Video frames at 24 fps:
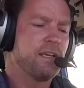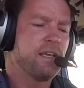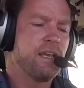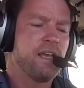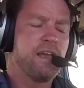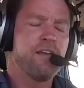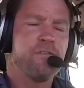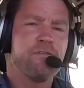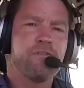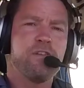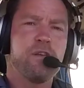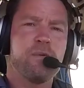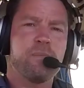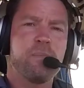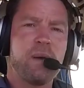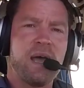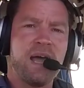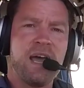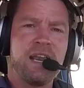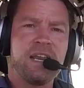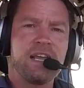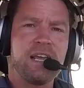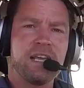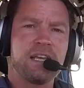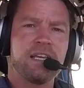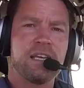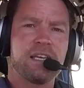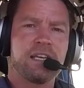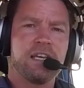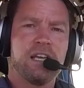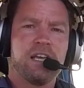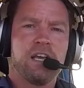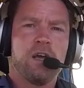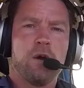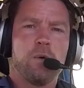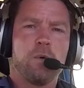If you panic,
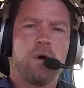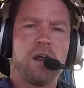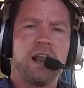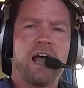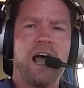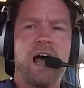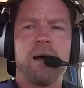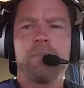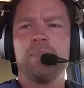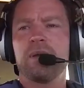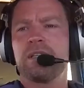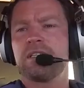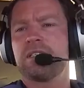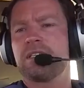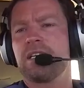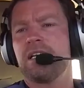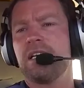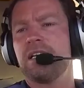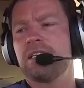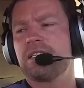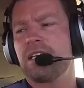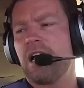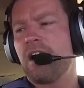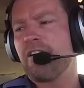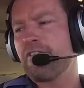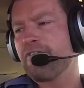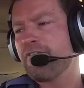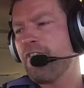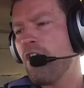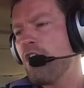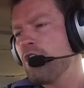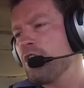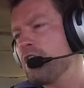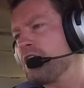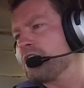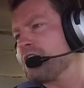what happens is our
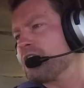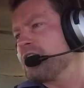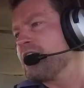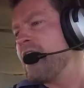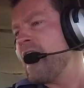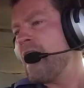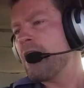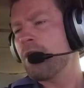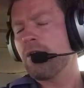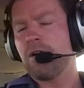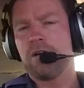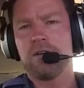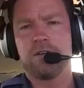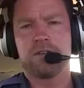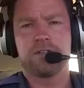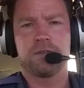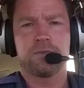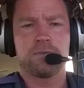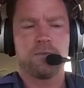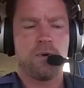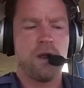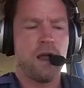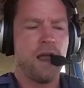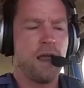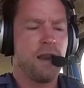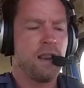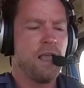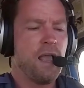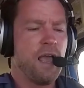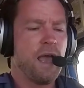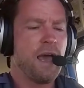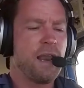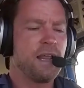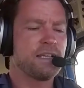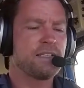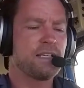focus narrows, right?
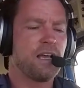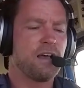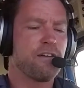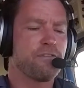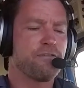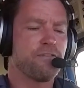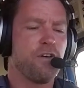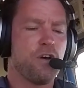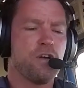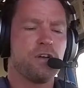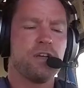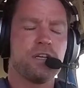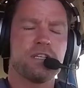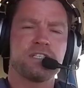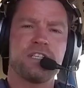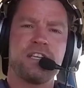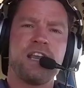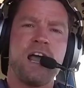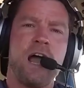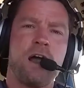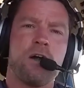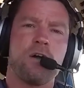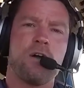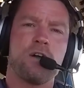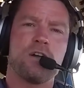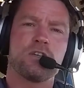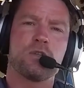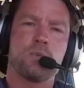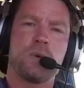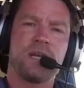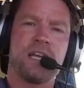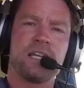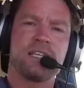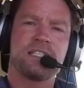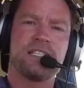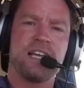And as our focus narrows,
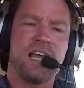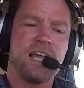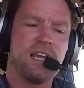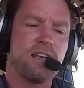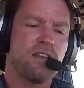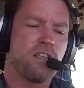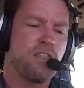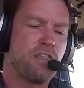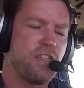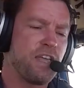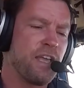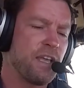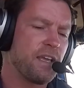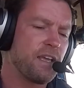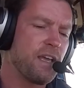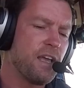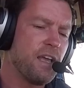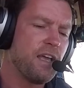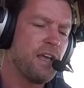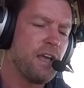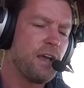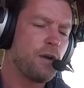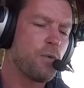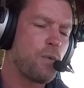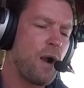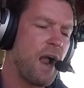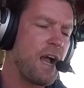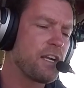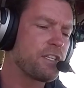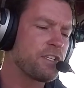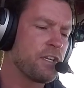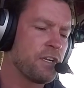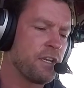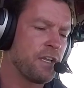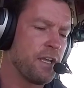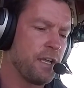we can tend to think
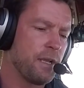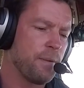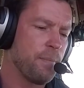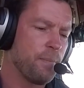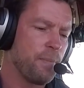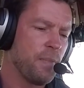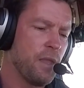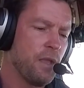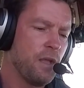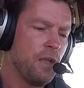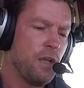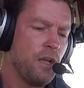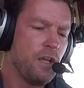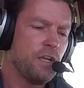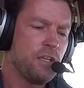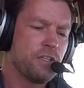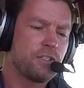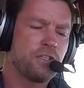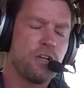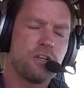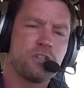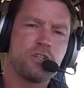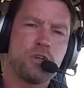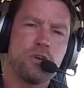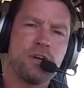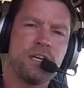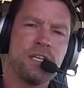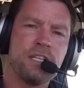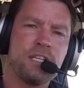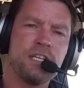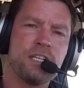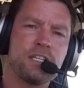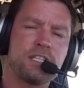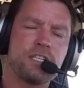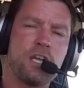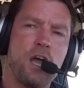irrationally. So during
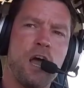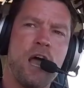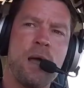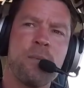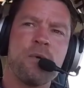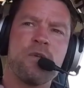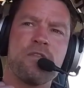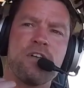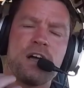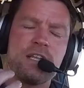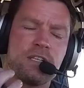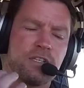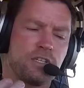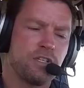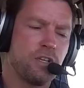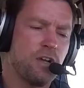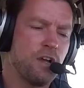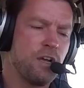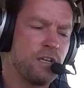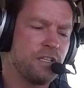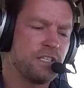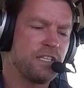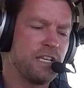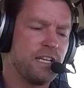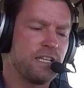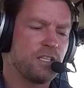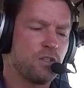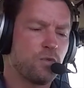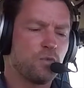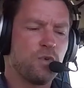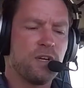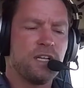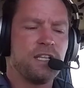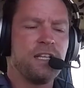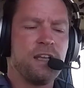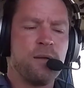this time of uncertainty, it's
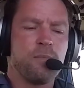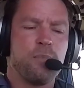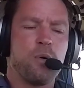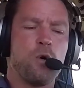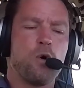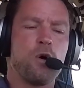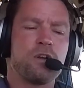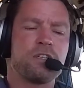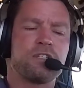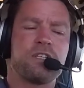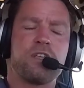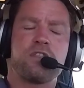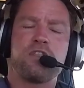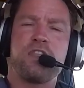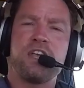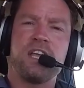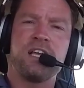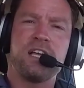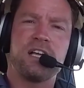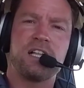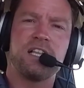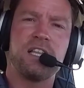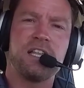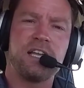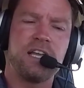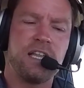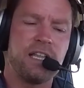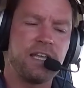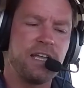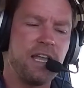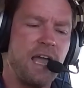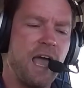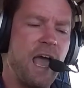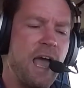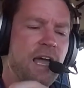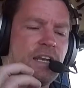really important to think
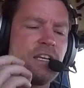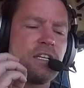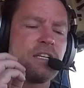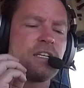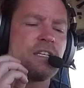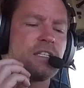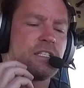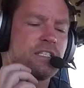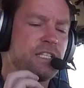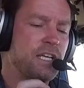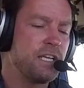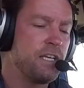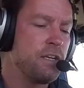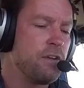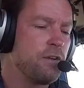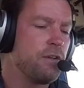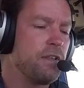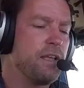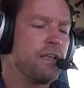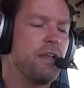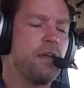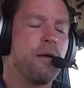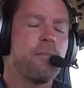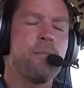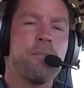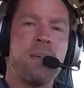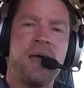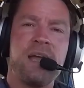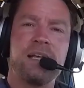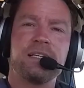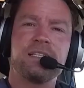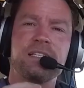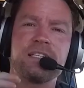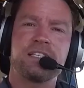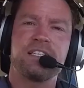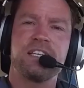clearly and continually
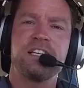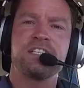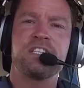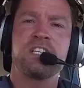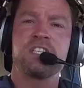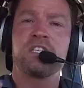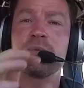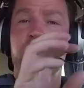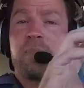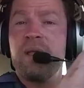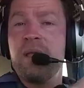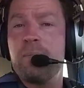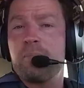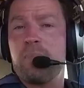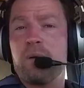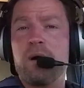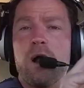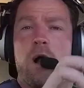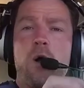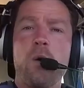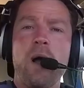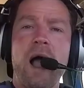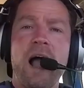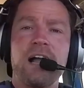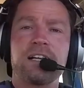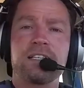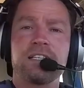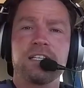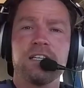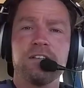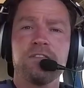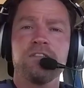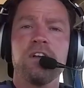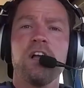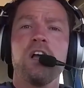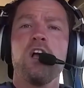make decisions. Be
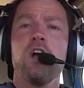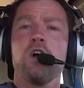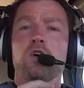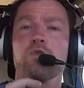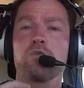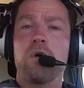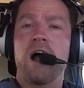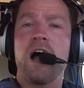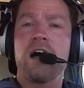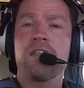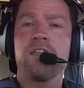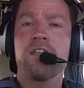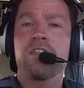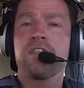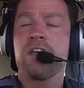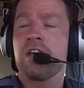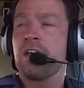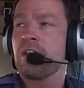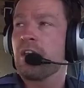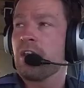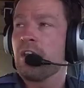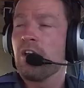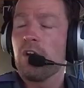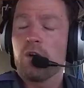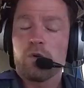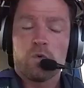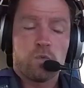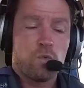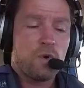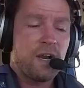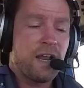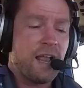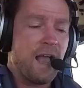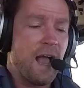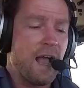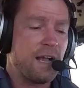proactive rather than
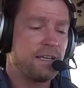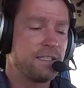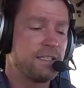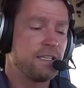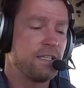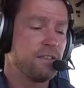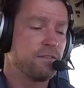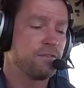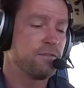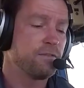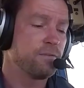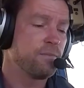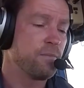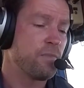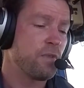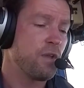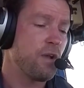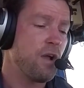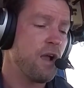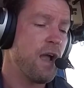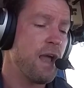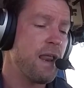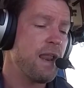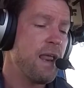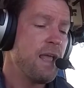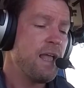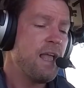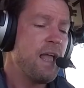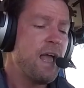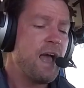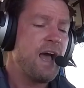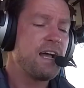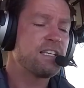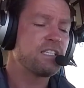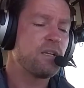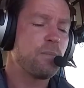reactive, right?
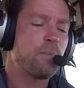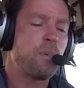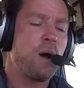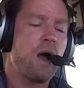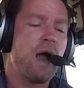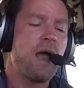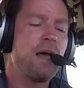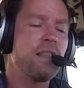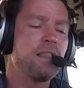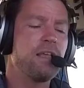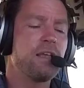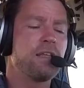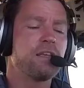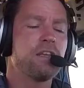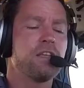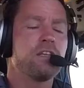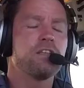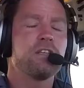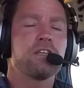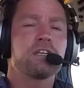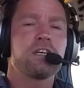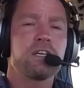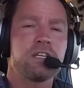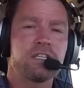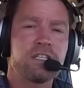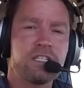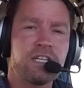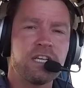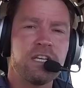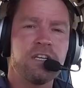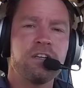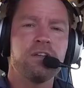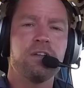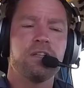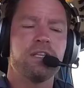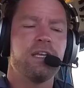As a pilot,
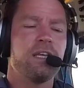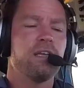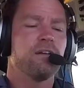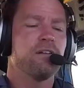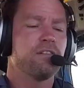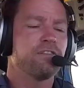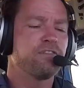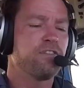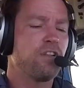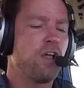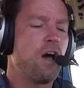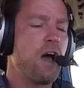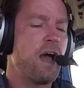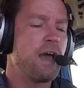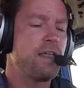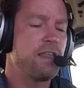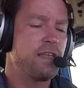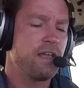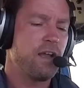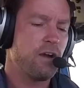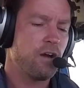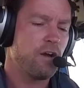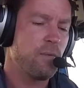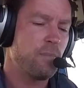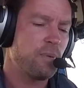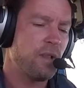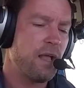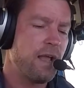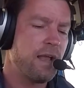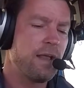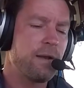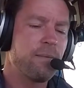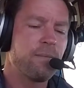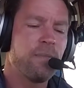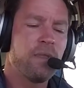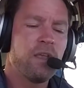continually fly the
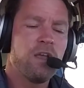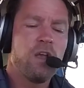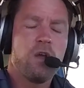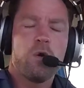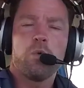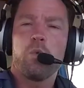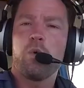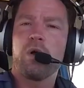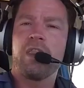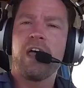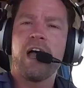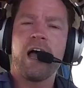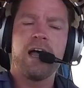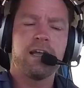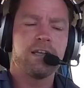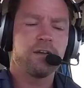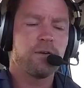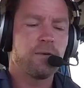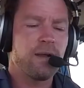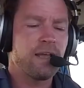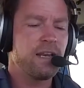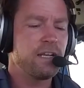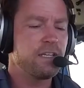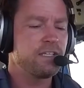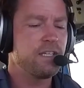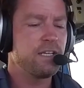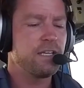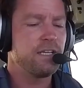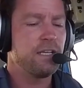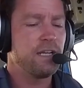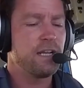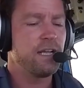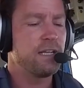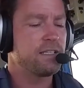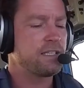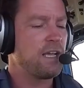airplane. Without your
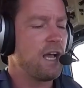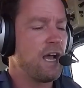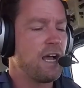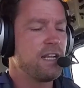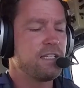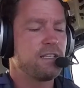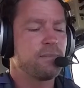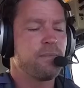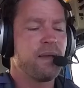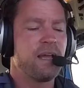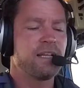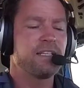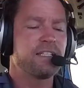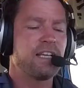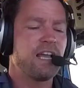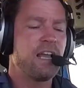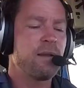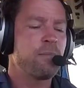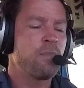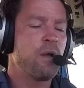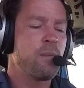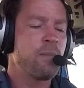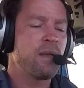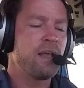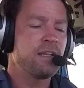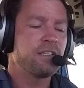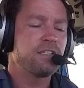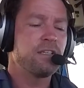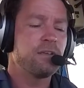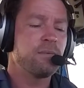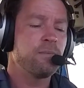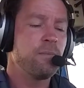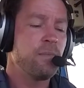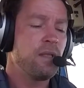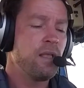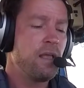energy, it's hard to maintain
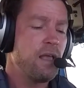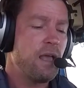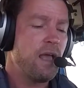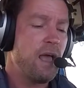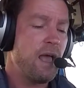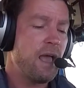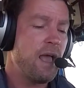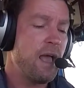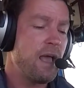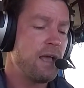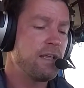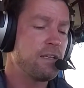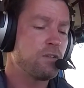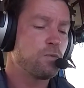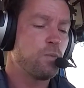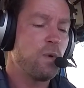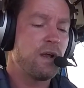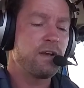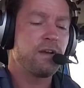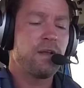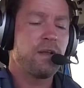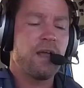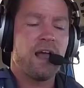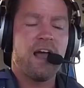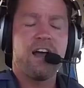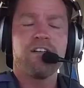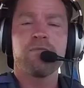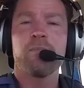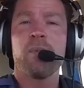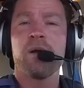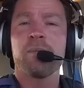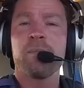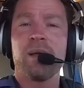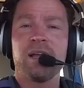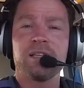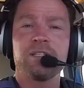momentum, and when you have
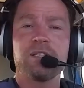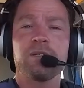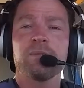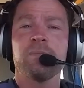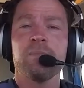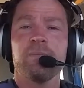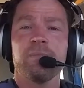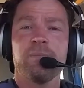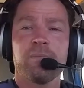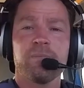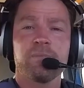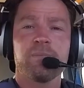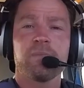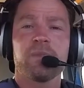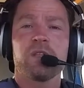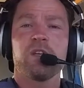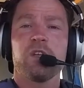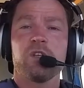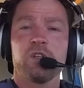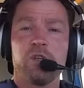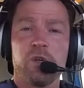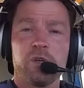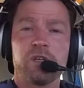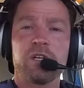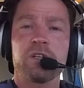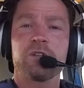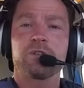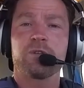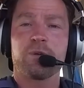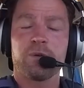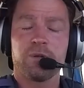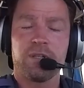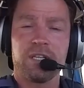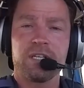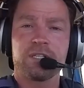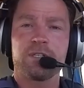momentum, you can
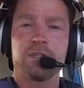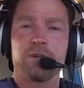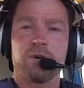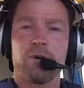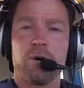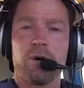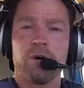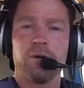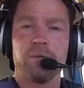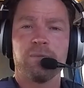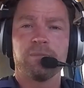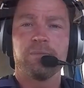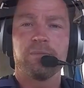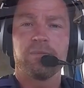truly soar.